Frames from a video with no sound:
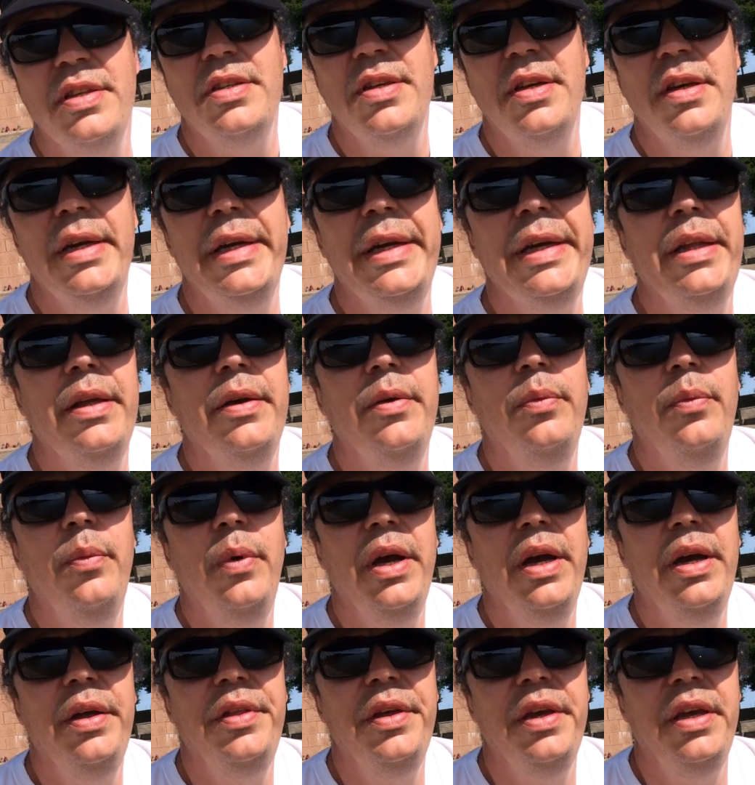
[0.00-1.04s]
the site
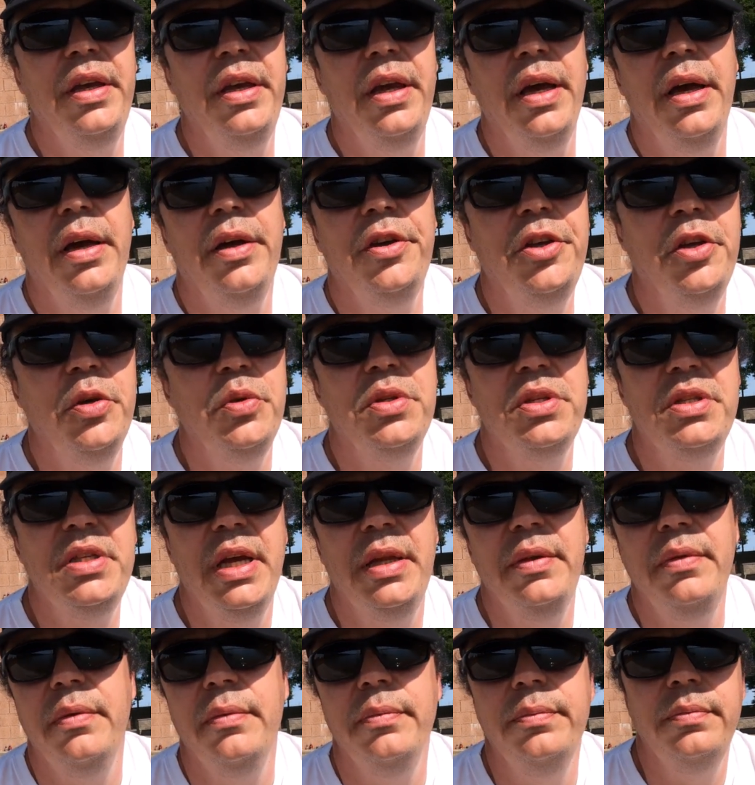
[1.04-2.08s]
where the uh, huge
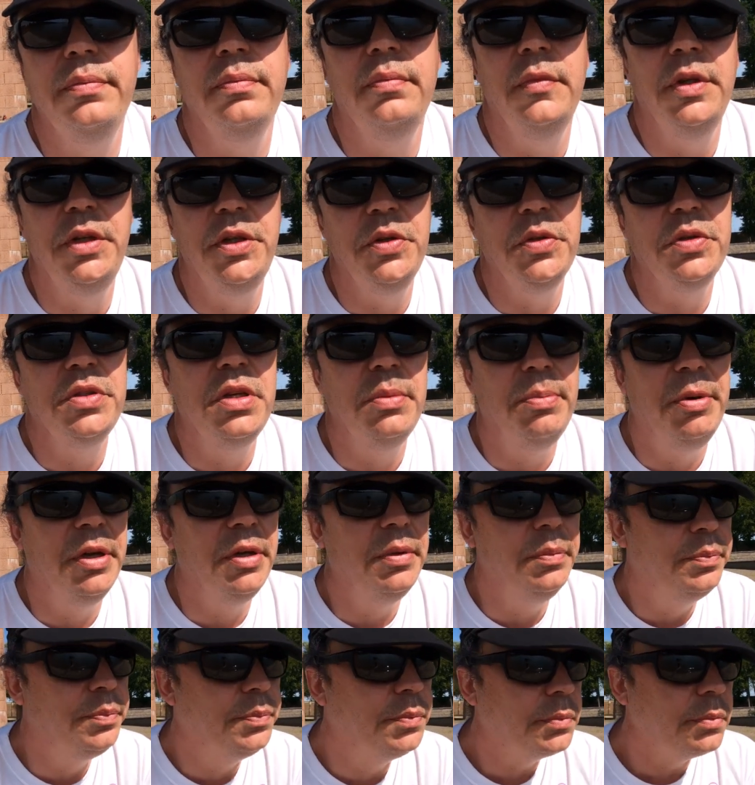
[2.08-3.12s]
tent used to
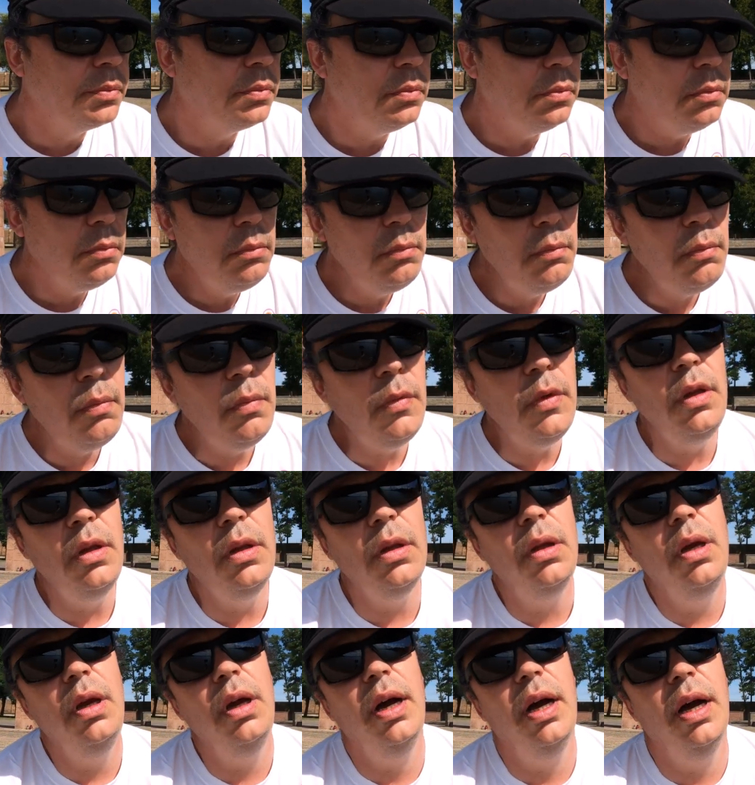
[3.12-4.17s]
be,
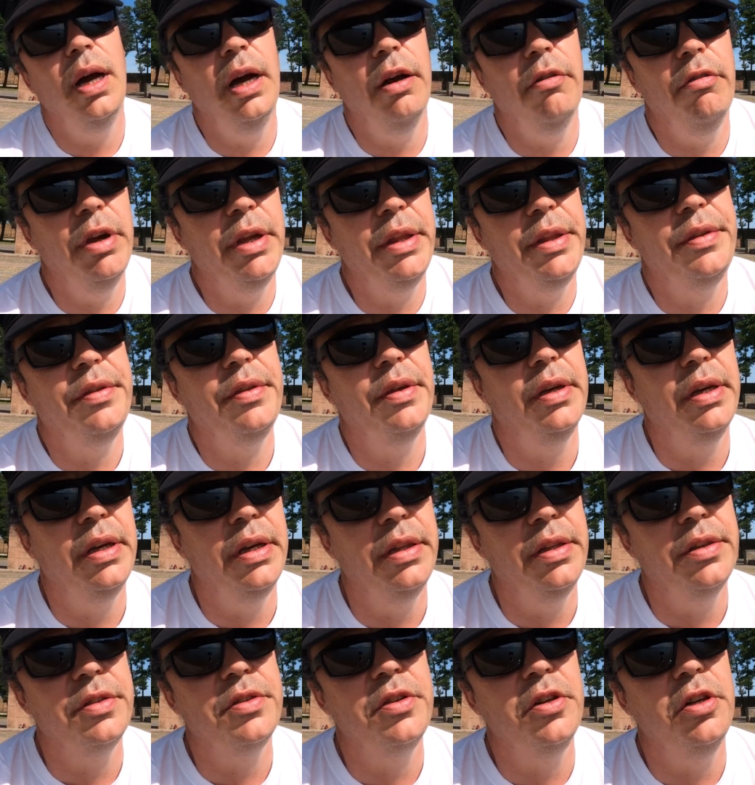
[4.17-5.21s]
I read
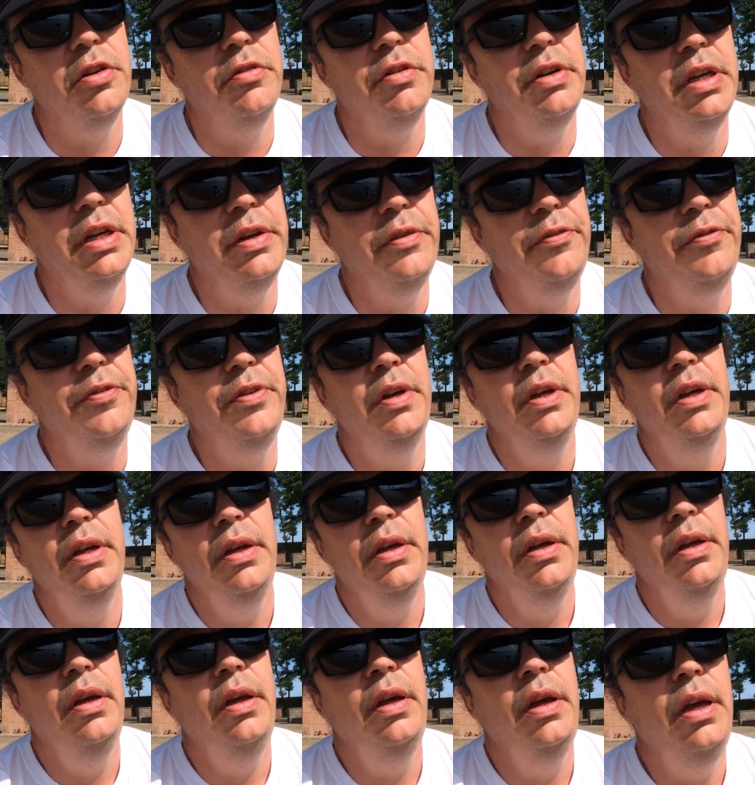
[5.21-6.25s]
uh, the story of
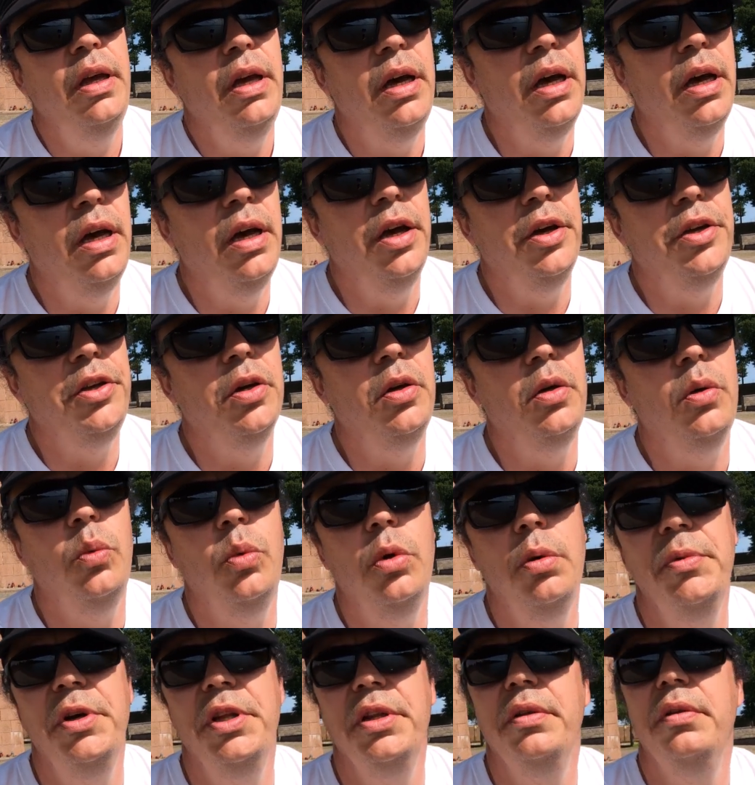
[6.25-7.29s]
uh, a young
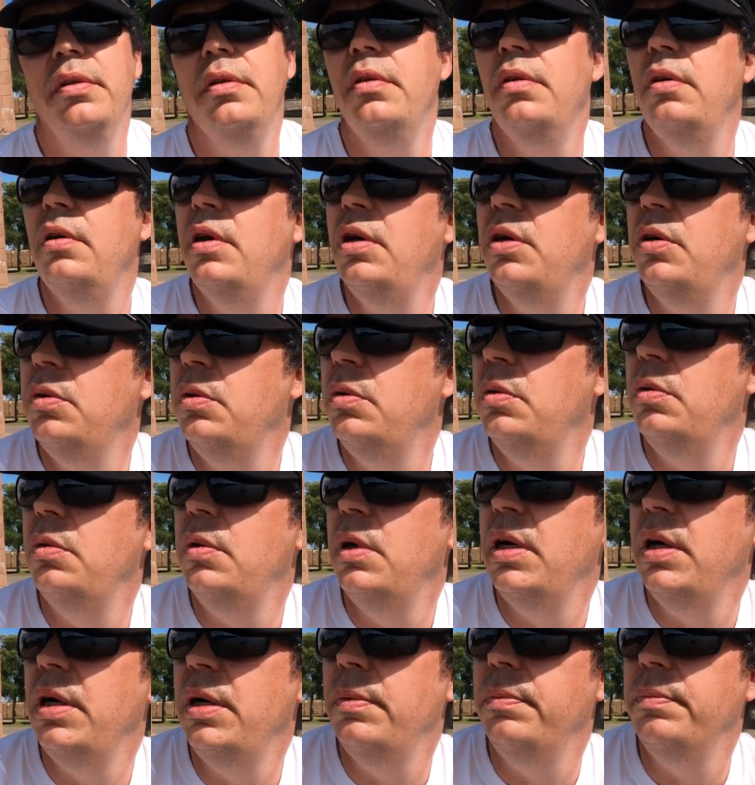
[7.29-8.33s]
woman
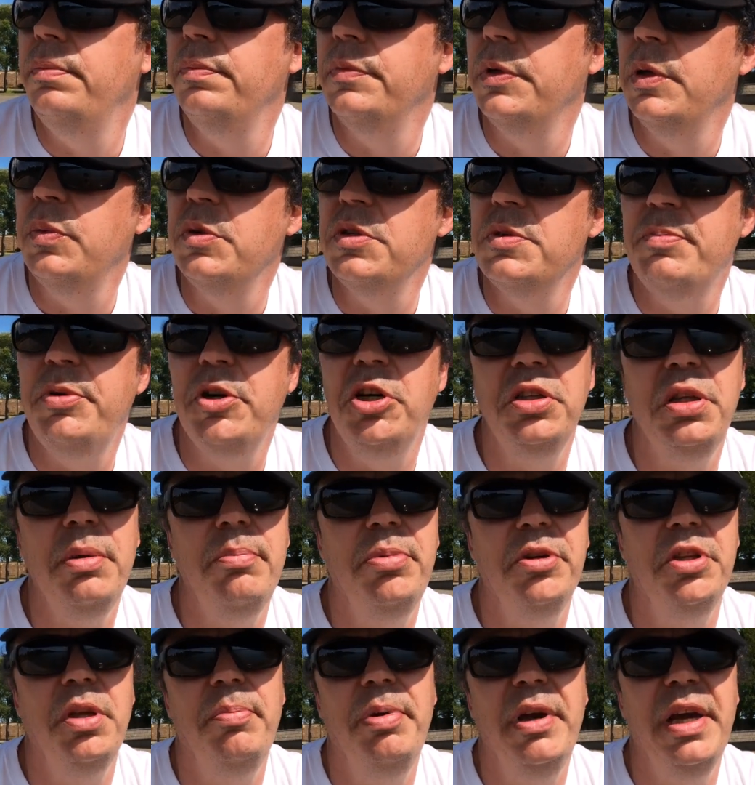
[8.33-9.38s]
who um, was born
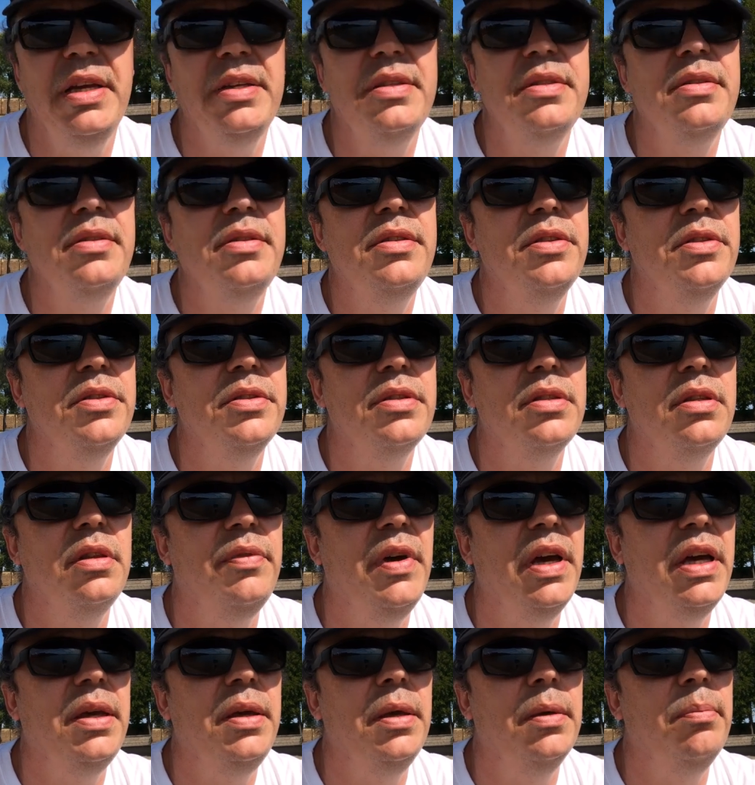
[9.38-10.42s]
in Budapest to
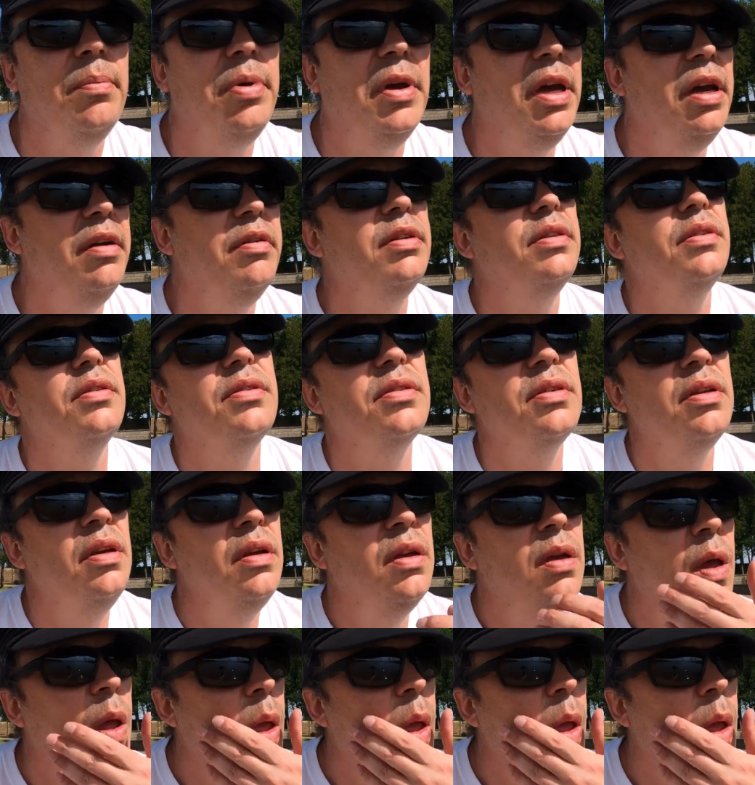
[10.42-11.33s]
Slovakian parents,